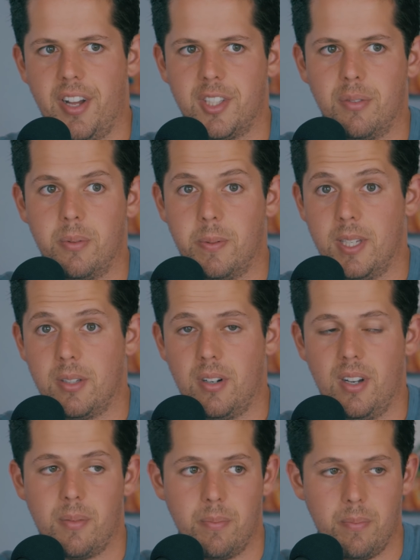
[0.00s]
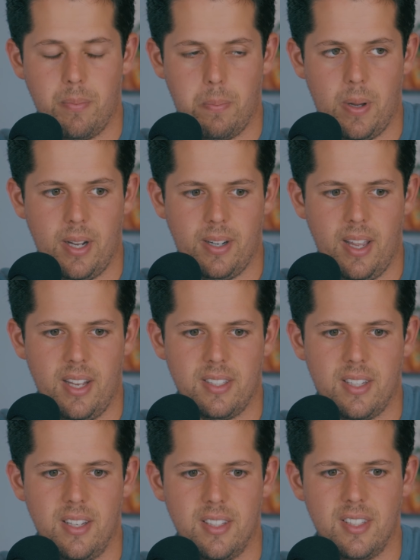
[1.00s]
Thoughts from Space Rock
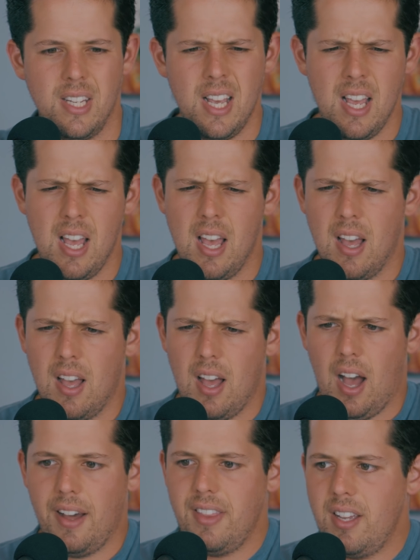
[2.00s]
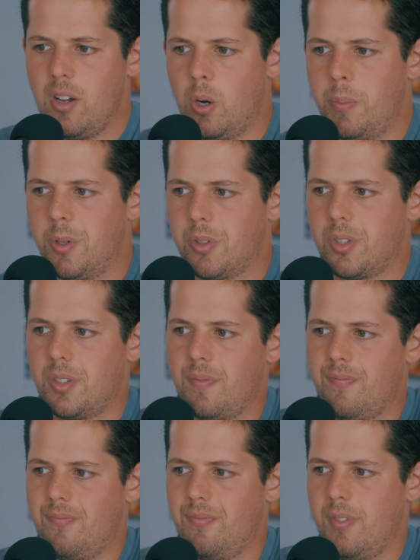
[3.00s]
podcast because I think almost
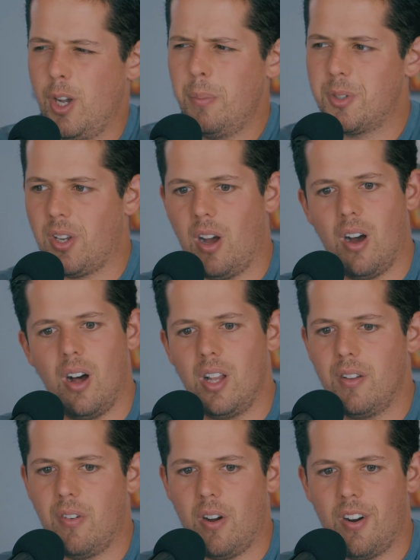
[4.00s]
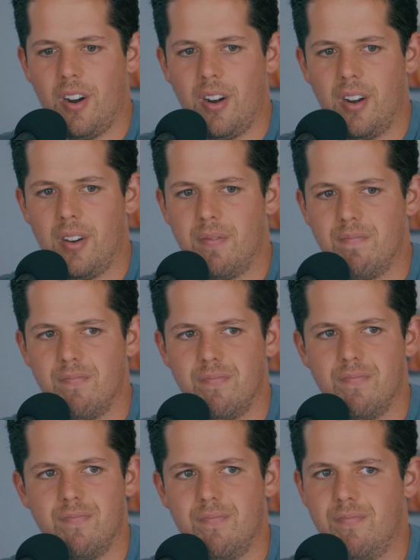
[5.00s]
almost all of our
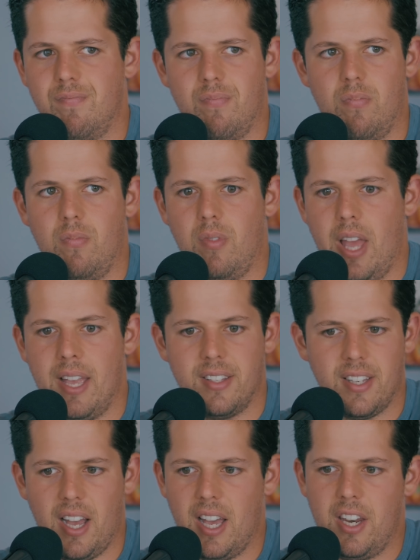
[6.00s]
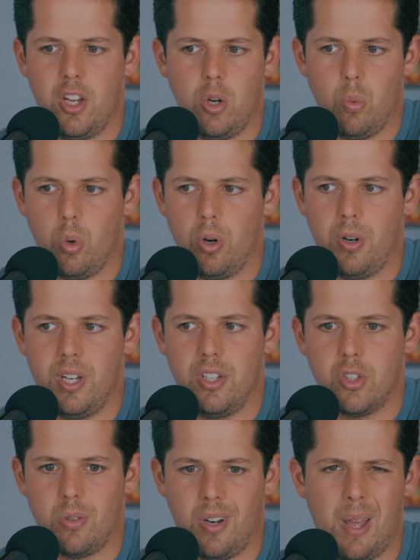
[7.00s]
anxiety or
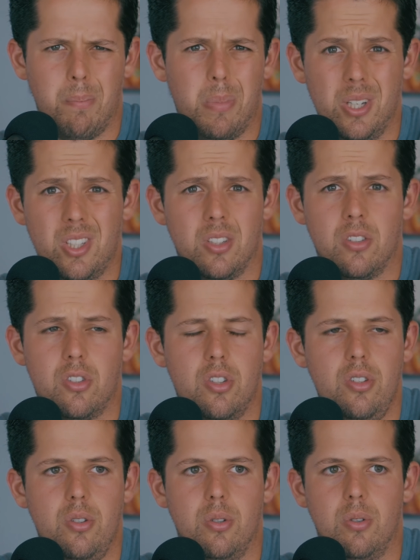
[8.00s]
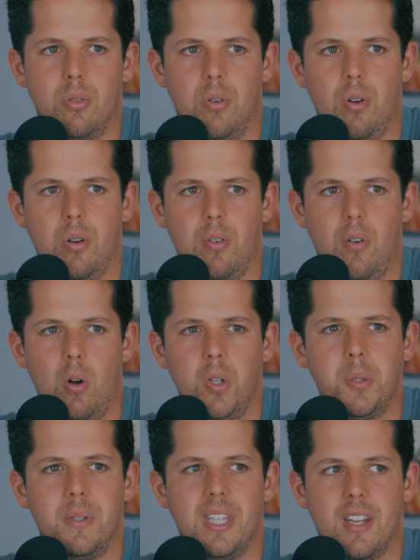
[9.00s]
worries or ambitions too
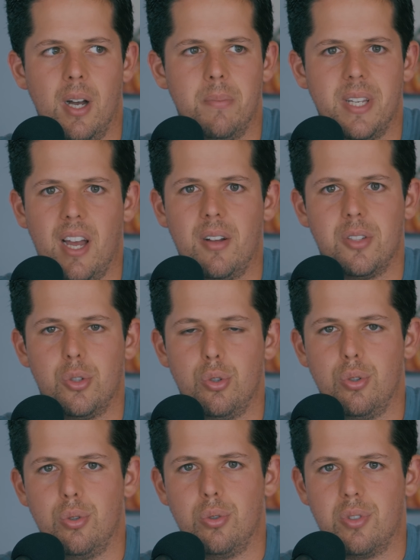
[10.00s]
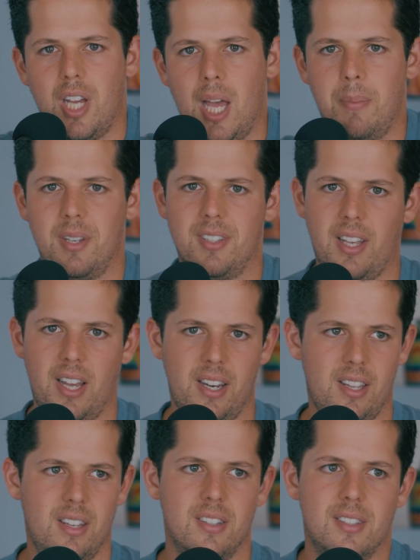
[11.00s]
ultimately come down to time anxiety.